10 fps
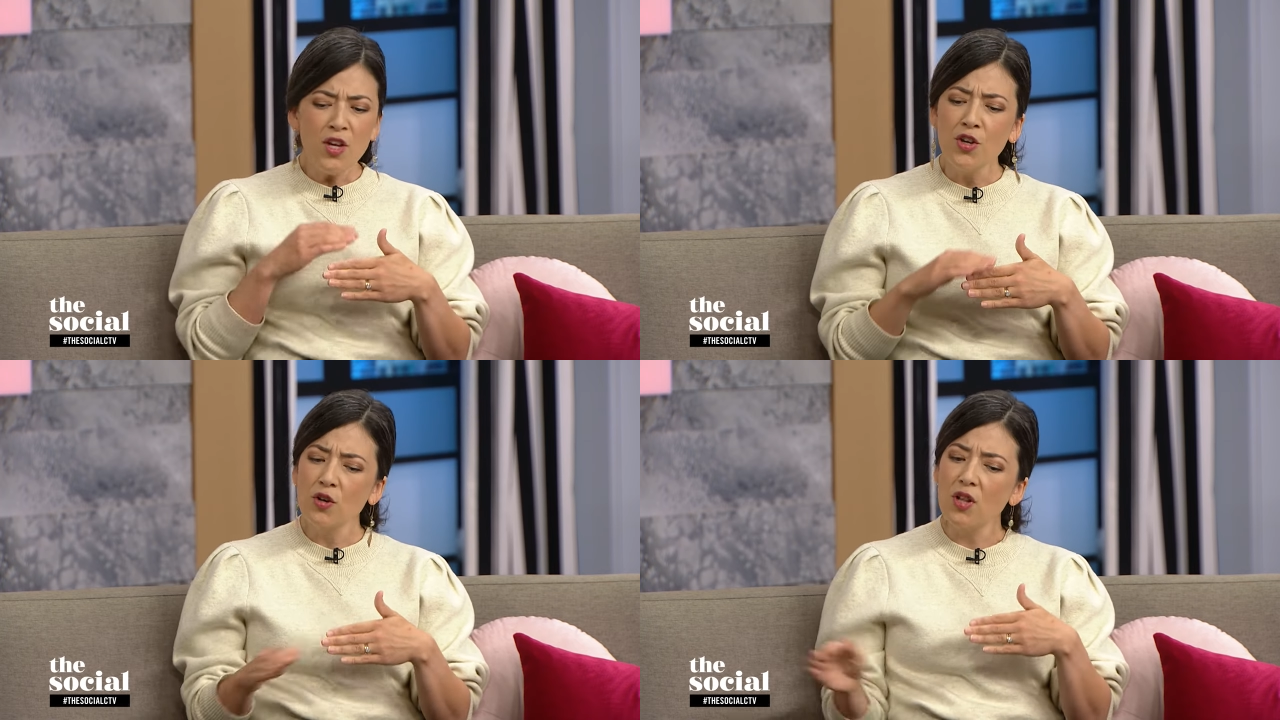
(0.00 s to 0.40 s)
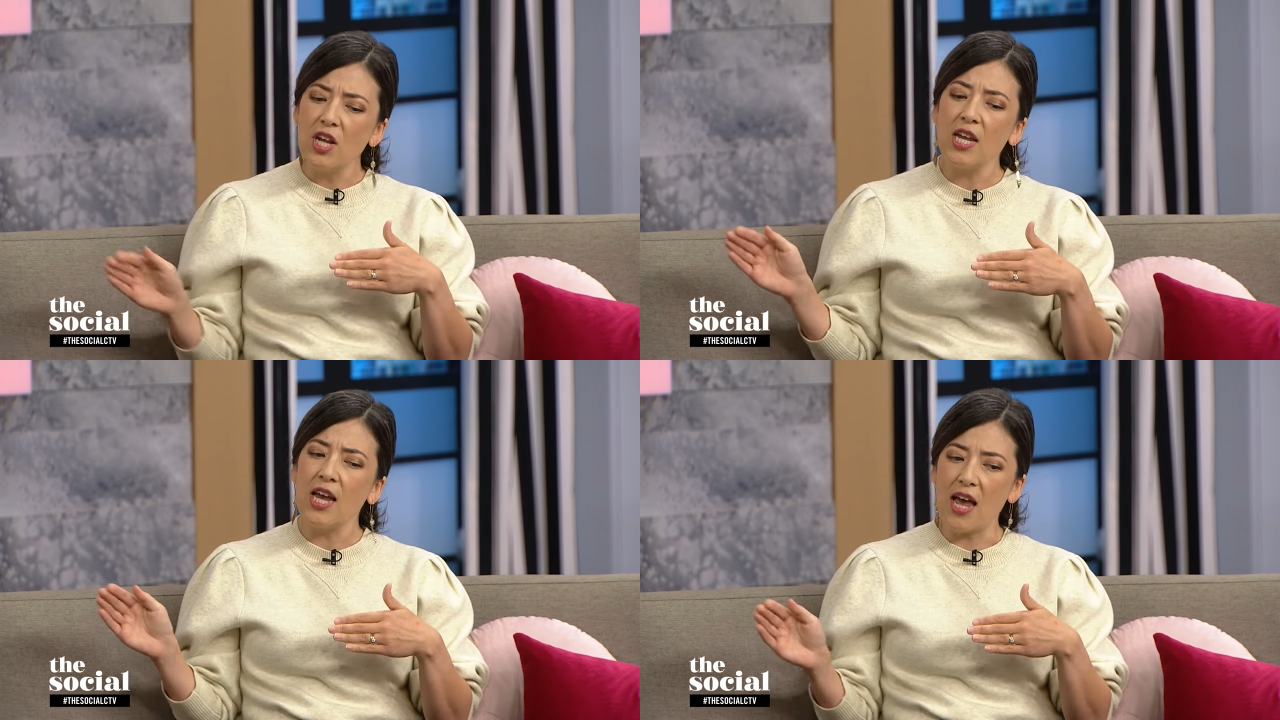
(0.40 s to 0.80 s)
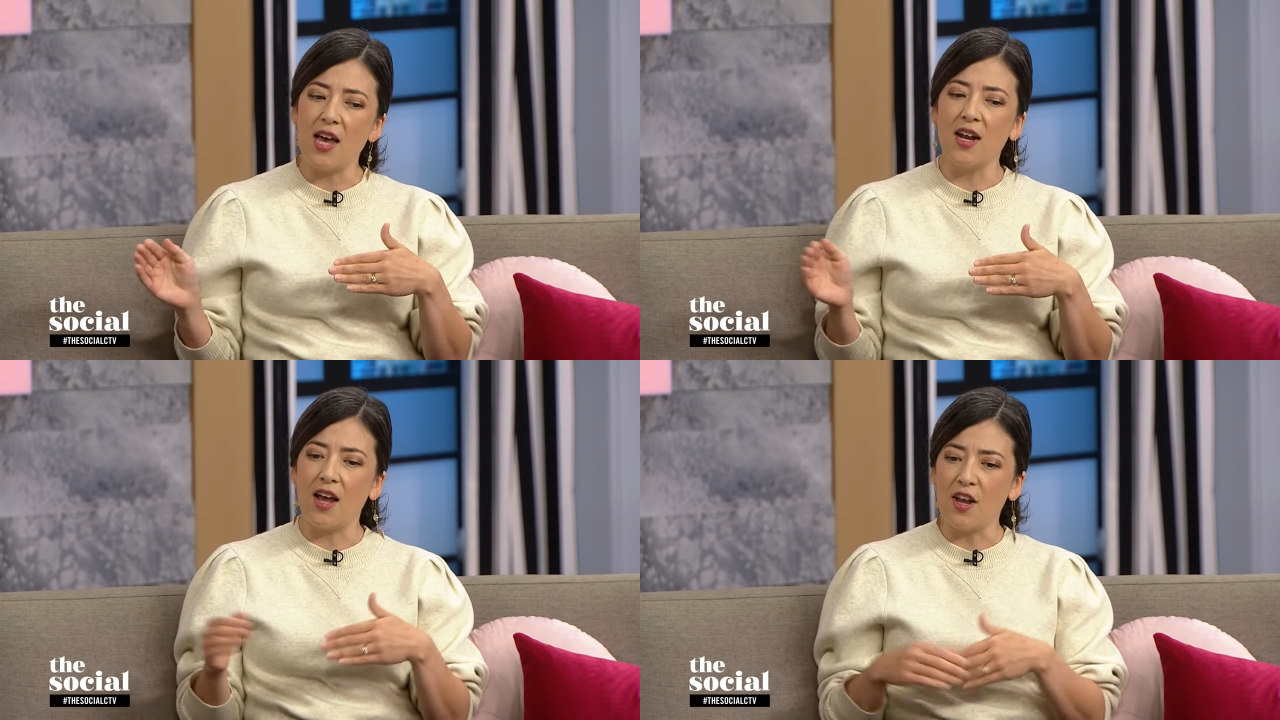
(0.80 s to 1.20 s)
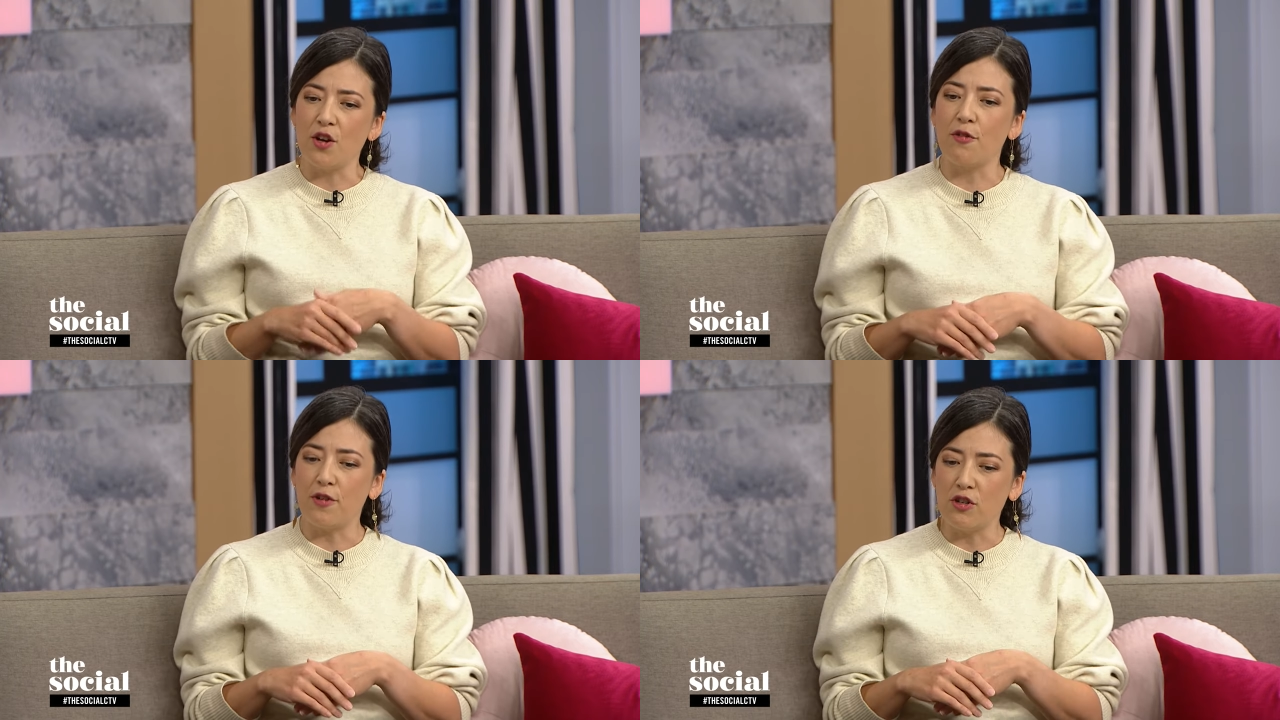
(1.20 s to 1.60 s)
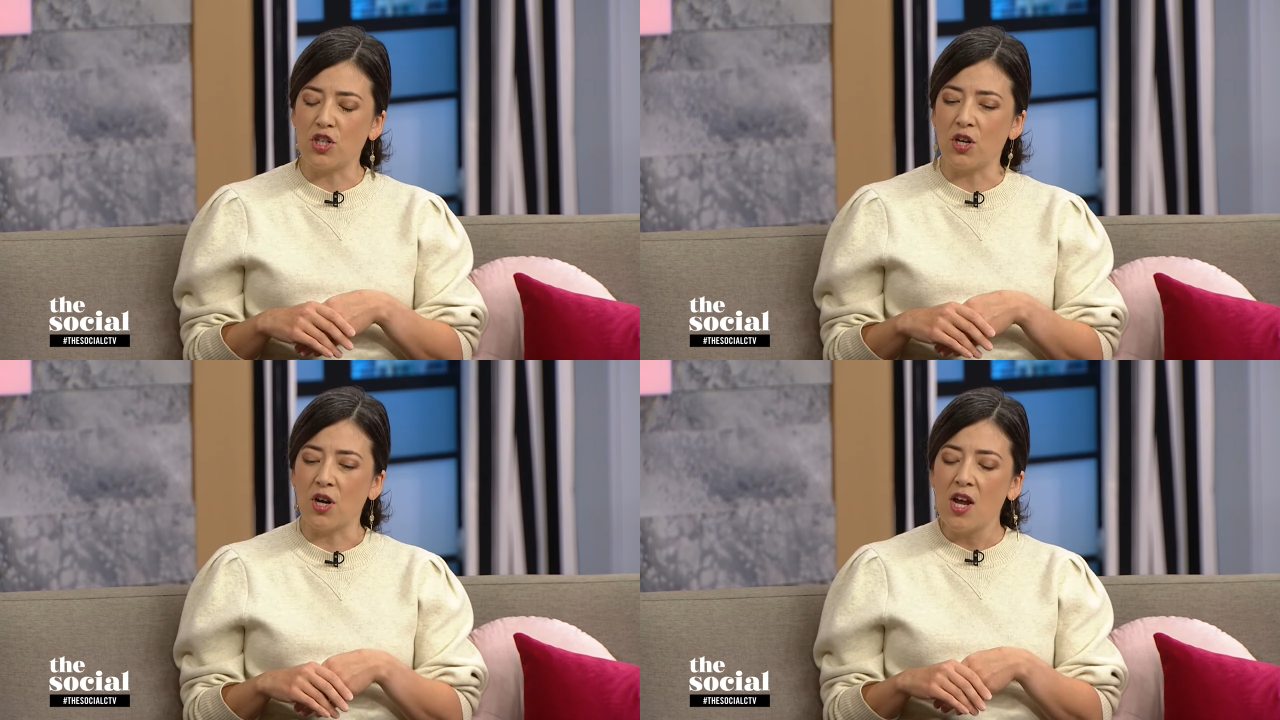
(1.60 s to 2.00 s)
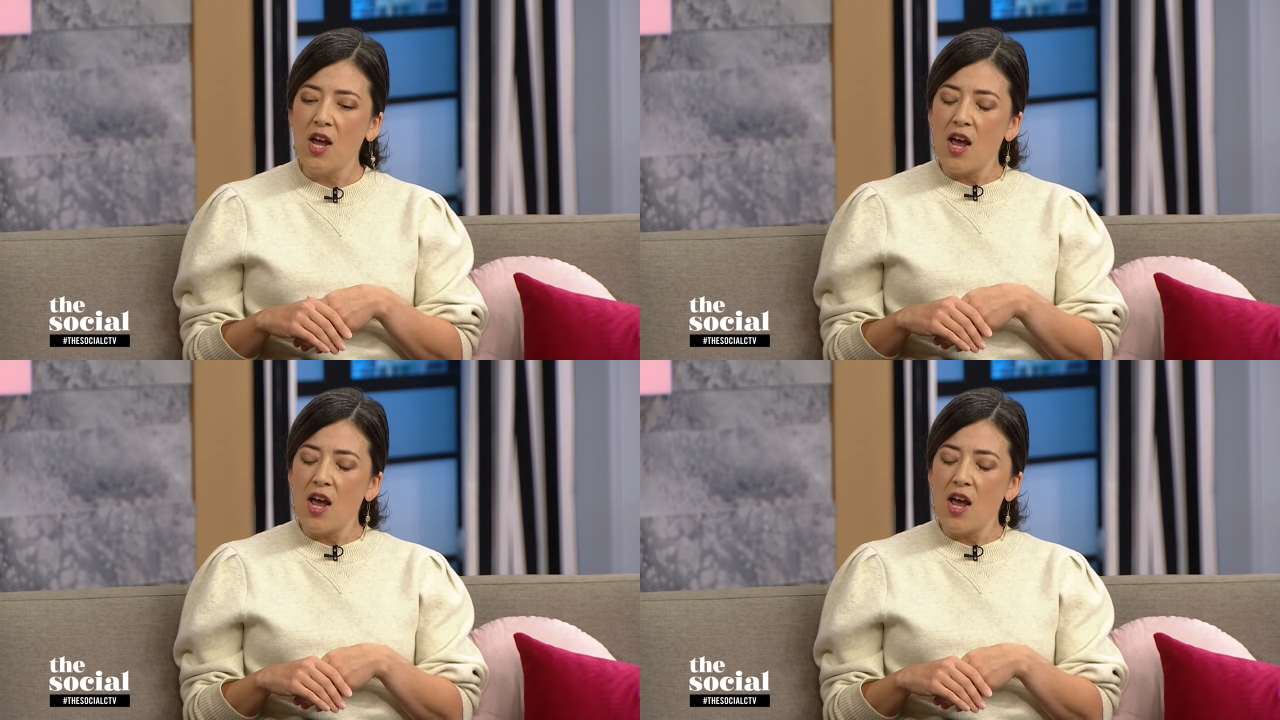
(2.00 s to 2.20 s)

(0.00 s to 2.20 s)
you're looking ahead at your future,